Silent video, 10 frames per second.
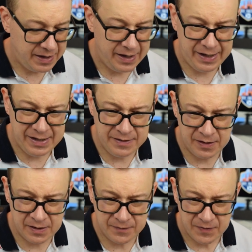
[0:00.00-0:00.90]

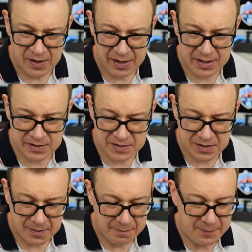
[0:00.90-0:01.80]
Ada, and just
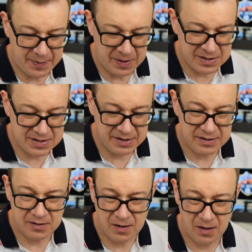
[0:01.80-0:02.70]
pass
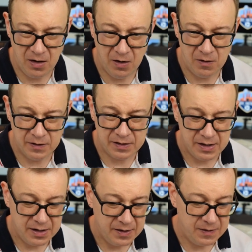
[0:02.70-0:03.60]
it along.
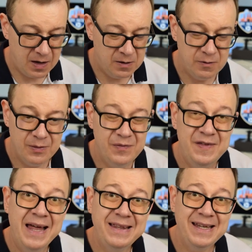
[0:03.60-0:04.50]
Now
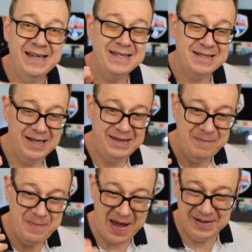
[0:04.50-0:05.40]
that is a
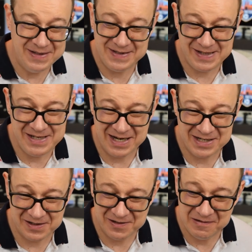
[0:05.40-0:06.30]
dependency
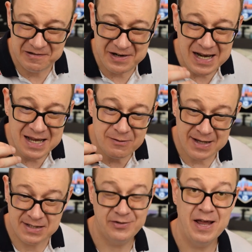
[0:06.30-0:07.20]
injection. Really, really
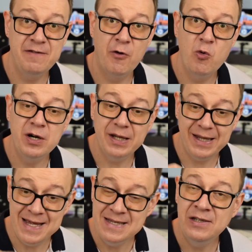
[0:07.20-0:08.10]
straightforward,
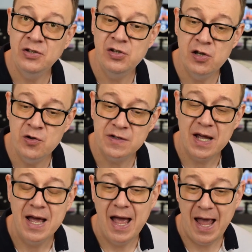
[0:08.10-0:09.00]
easy to use,
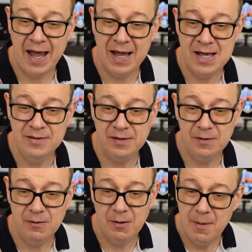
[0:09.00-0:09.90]
and uh,
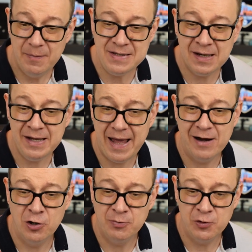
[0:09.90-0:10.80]
basically
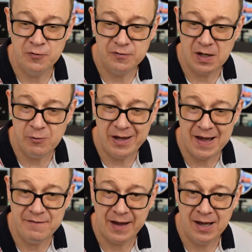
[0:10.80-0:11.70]
error proof. Now we
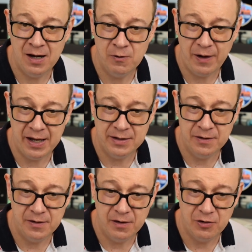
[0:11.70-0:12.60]
have hello Ada
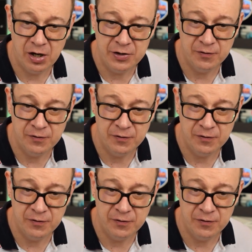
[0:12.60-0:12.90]
right